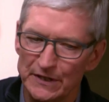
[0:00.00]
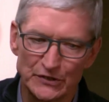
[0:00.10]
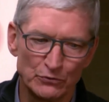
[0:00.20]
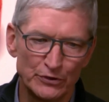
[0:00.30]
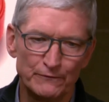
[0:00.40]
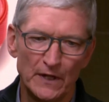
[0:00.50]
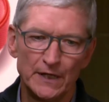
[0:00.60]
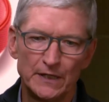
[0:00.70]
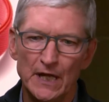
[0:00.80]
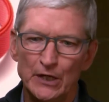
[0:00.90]
it's sort of
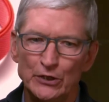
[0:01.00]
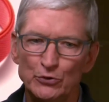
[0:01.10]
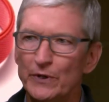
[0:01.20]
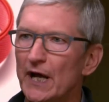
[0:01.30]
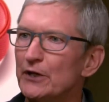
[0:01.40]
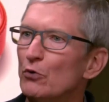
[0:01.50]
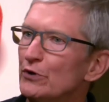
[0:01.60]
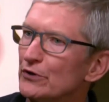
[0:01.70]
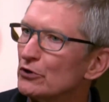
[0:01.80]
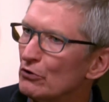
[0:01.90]
like you and I
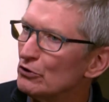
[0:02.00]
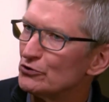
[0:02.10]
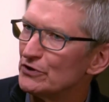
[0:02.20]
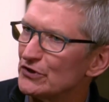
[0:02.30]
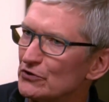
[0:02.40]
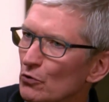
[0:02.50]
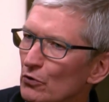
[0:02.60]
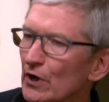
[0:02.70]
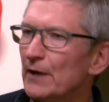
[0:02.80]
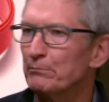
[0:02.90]
going to the grocery
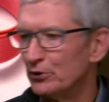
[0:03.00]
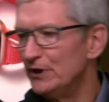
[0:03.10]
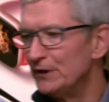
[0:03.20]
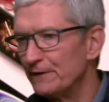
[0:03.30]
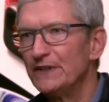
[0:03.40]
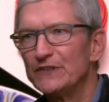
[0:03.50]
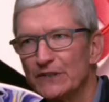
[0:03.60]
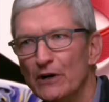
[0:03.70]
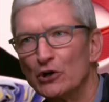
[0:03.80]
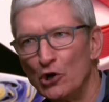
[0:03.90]
store and putting things
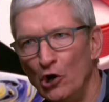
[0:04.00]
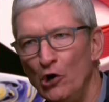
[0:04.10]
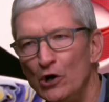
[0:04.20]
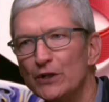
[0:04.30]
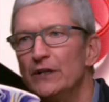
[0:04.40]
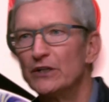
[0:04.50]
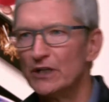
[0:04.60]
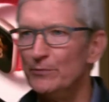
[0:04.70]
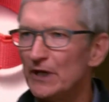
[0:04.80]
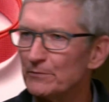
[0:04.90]
in our cart and
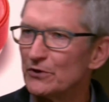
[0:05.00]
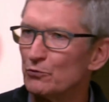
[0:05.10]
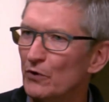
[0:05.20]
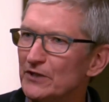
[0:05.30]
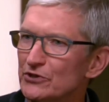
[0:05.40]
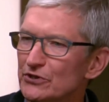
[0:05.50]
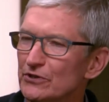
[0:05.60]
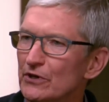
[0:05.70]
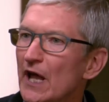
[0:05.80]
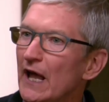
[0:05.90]
coming up to the
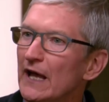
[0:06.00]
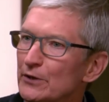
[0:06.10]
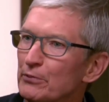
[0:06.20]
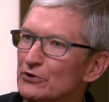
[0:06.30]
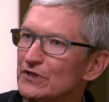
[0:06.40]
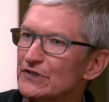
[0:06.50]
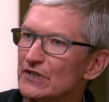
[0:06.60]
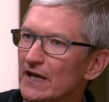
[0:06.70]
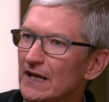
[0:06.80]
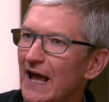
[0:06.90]
register and the person
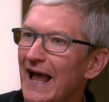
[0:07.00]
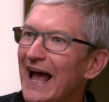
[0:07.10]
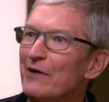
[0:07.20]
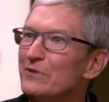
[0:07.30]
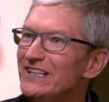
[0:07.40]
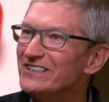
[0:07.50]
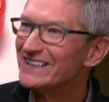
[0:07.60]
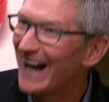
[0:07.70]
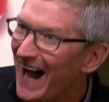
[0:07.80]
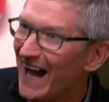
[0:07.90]
saying, how many you
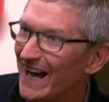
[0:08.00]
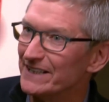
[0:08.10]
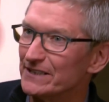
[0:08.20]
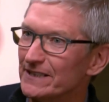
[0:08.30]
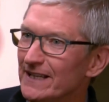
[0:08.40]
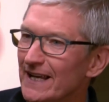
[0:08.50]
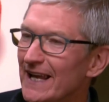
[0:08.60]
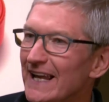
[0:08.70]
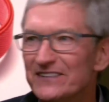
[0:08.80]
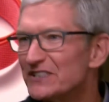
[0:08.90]
got?
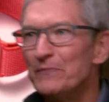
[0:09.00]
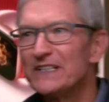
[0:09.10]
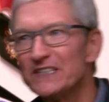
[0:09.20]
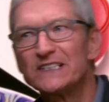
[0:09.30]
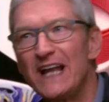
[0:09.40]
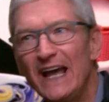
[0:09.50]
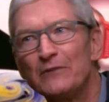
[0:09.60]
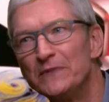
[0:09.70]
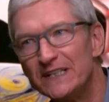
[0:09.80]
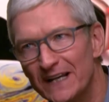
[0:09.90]
It doesn't make sense to add
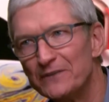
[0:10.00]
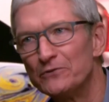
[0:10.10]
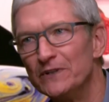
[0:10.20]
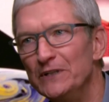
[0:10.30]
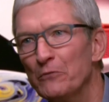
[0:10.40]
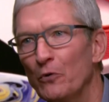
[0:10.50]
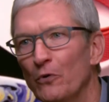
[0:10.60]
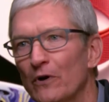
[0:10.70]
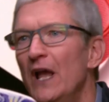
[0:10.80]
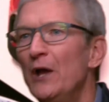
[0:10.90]
them together
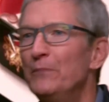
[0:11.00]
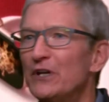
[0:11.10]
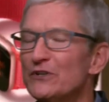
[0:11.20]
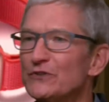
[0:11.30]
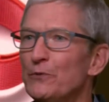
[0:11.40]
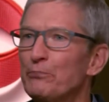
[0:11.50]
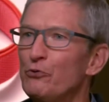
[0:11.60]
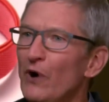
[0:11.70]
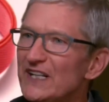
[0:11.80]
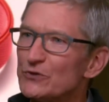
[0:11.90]
anymore because the
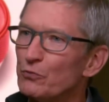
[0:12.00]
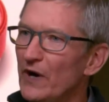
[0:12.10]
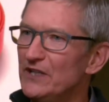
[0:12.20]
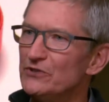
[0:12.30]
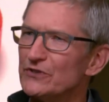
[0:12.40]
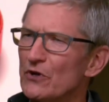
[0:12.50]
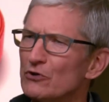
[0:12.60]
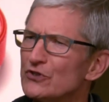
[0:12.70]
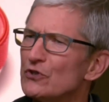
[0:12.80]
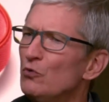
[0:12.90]
price ranges
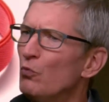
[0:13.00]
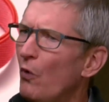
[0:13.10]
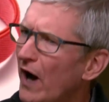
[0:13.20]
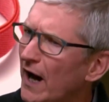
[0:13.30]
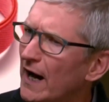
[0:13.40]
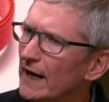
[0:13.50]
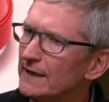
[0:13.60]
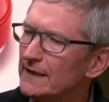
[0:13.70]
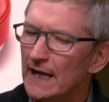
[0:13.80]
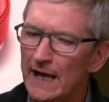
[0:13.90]
are so wide.
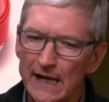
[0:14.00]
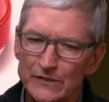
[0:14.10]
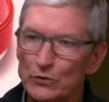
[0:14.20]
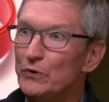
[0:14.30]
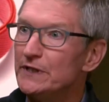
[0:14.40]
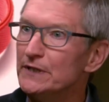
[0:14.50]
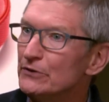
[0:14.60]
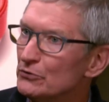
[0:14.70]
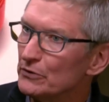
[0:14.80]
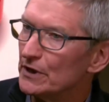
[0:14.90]
So we
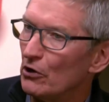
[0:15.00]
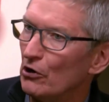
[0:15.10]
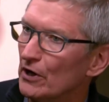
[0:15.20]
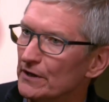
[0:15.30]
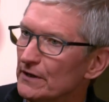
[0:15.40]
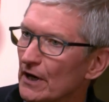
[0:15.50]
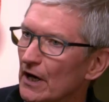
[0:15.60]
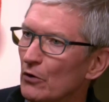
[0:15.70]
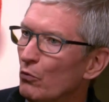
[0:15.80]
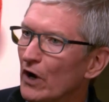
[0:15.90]
didn't do it on
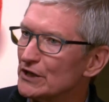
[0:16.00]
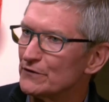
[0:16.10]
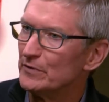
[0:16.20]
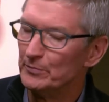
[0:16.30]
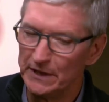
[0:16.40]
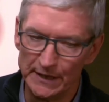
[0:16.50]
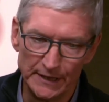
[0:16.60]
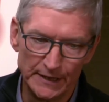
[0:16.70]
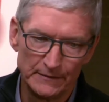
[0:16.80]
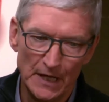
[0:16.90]
watch from the
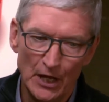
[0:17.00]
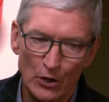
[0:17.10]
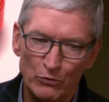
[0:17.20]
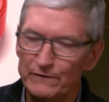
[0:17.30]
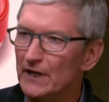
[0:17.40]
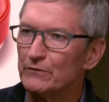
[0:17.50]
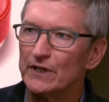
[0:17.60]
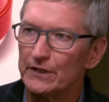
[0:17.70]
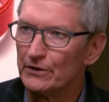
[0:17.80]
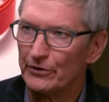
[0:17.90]
beginning. We've never
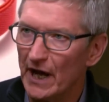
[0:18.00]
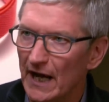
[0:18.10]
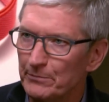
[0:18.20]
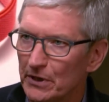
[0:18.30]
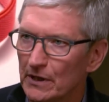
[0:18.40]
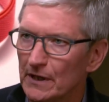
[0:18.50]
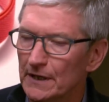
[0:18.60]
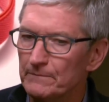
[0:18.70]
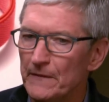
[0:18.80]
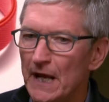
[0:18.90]
done it on
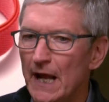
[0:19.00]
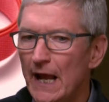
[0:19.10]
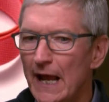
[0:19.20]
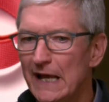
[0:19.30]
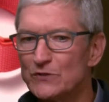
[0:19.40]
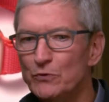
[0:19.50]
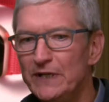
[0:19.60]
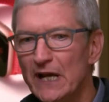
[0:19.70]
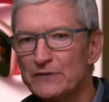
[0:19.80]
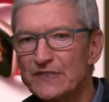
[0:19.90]
iPod. As we
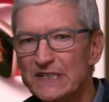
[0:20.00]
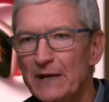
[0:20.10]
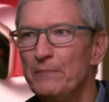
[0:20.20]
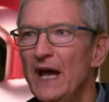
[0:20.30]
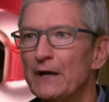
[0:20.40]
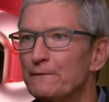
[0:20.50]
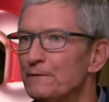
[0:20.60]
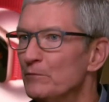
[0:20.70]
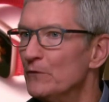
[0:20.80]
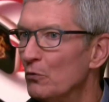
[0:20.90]
now step back
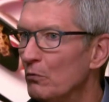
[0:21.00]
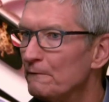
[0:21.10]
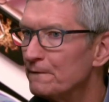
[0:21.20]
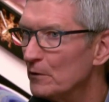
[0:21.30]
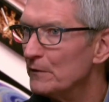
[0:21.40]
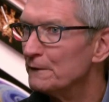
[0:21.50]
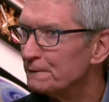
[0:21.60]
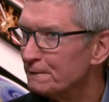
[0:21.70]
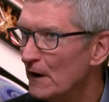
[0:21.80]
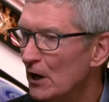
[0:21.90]
from the
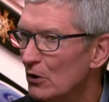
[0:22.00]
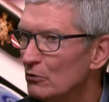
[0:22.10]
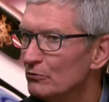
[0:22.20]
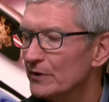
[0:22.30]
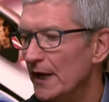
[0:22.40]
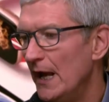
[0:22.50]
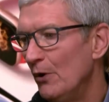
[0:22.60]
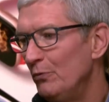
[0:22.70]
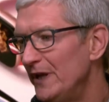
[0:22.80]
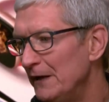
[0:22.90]
phone,
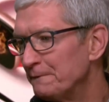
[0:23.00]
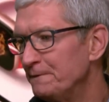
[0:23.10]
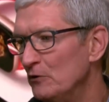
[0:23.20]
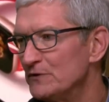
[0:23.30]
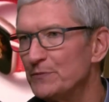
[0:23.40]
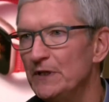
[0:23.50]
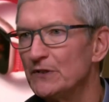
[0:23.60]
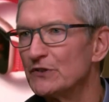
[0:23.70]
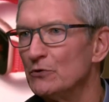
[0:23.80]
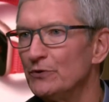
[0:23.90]
we have phones being
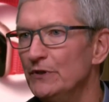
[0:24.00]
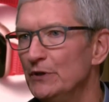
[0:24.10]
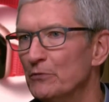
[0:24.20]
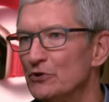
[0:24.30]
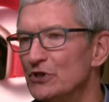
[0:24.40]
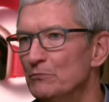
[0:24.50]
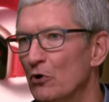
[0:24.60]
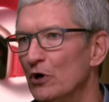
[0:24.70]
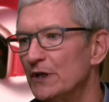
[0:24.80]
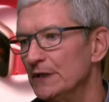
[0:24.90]
sold in the emerging
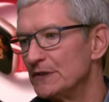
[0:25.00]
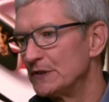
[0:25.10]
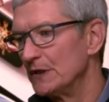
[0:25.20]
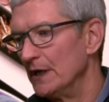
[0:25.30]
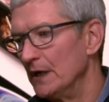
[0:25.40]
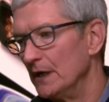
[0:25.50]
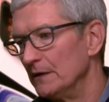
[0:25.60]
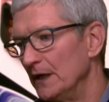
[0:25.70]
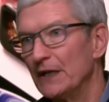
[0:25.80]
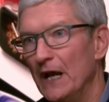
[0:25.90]
markets,
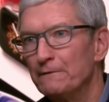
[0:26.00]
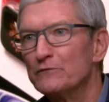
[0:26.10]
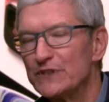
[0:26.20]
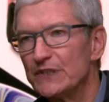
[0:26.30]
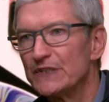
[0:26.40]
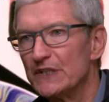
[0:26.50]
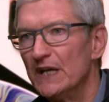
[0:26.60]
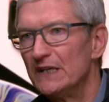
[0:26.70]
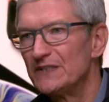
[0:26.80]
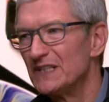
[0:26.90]
like an iPhone
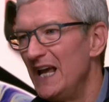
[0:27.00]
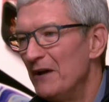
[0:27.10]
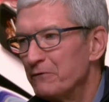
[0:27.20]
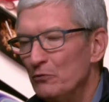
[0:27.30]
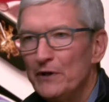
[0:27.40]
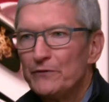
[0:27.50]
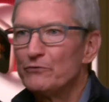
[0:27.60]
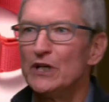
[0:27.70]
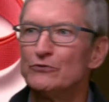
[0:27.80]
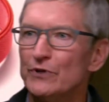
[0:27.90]
6s, for around
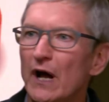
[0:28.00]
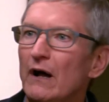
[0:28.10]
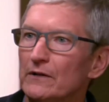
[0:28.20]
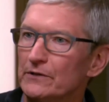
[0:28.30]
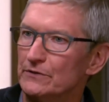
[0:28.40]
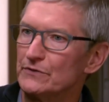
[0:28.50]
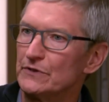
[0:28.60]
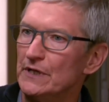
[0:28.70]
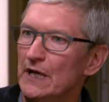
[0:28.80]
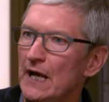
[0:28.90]

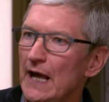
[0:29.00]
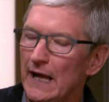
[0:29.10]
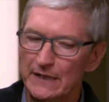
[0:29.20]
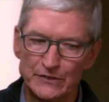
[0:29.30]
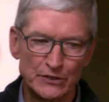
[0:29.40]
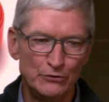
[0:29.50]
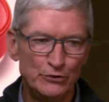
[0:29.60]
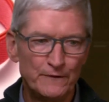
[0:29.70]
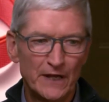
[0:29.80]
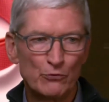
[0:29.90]
$300. And so
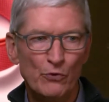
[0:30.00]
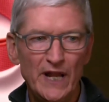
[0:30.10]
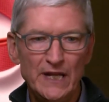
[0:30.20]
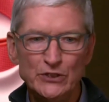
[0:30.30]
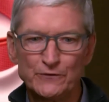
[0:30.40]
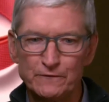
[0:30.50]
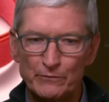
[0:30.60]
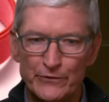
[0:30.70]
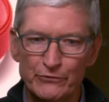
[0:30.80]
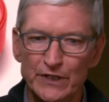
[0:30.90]
you've got a range
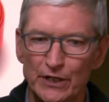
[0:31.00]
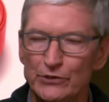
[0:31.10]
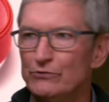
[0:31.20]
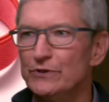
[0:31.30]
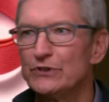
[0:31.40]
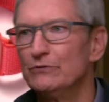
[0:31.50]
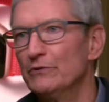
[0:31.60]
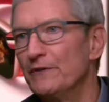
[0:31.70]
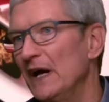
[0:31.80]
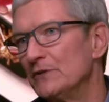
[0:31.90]
from $300 to
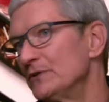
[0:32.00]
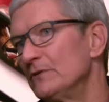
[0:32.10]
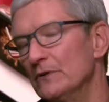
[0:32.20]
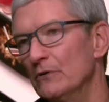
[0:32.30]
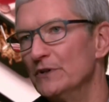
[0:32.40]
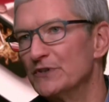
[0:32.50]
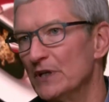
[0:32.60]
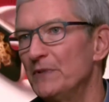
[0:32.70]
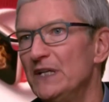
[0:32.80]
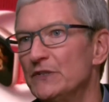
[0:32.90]
$1,000, or in
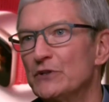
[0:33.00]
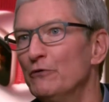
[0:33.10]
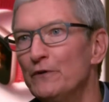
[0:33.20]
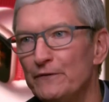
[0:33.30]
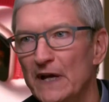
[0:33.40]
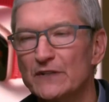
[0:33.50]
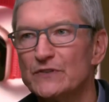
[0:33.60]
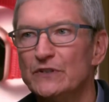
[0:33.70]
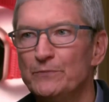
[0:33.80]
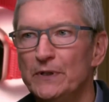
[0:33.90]
some cases over
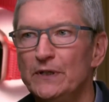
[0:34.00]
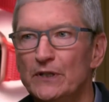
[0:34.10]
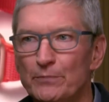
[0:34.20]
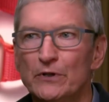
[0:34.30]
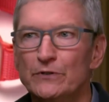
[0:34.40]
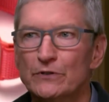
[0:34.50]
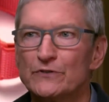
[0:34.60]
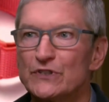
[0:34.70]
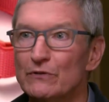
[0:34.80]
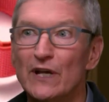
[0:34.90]
$1,000, depending upon your
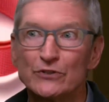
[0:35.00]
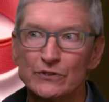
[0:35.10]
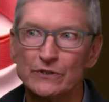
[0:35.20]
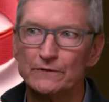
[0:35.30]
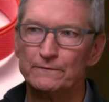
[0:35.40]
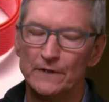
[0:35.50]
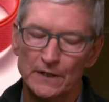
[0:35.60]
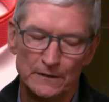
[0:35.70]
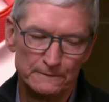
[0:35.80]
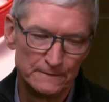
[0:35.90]
selection
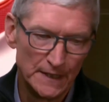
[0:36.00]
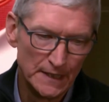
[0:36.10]
of